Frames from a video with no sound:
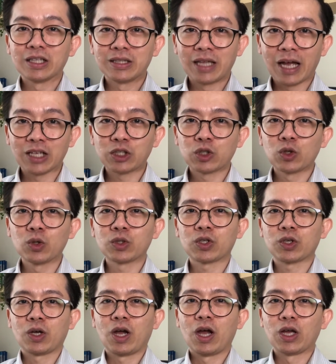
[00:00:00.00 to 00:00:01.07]
that suits
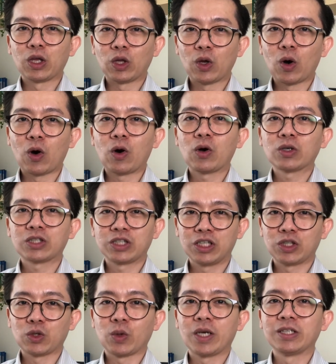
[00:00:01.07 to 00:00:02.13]
your
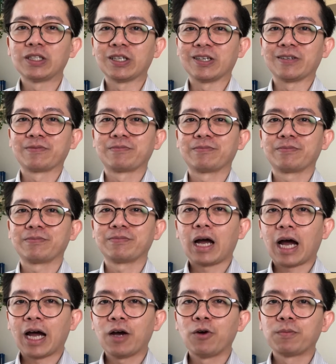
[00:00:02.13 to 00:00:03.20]
situation.
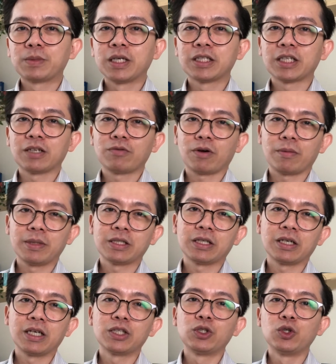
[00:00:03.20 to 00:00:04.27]
I hope this
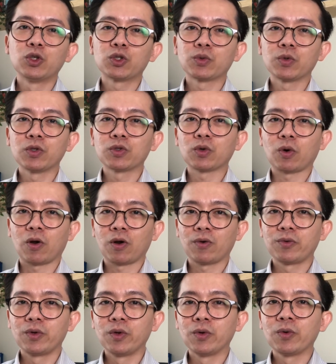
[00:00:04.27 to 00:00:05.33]
information is useful to all of
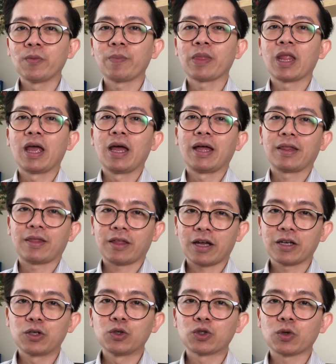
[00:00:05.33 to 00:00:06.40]
you.
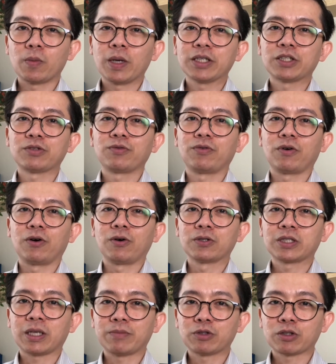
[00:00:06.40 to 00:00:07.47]
Thank you so much for
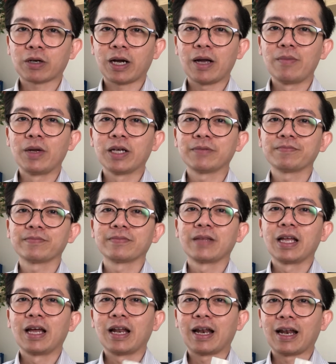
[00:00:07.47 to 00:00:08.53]
subscribing,
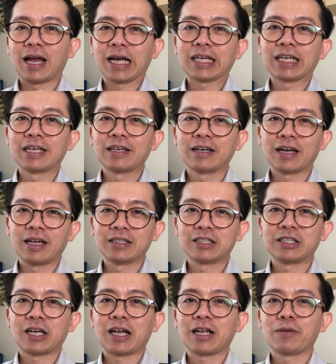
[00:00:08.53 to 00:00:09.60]
liking, and
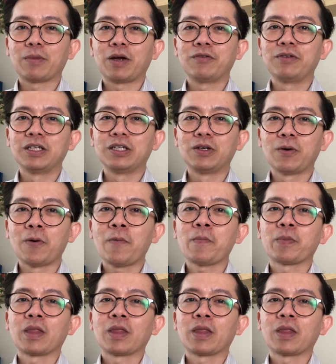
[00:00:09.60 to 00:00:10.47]
sharing my video.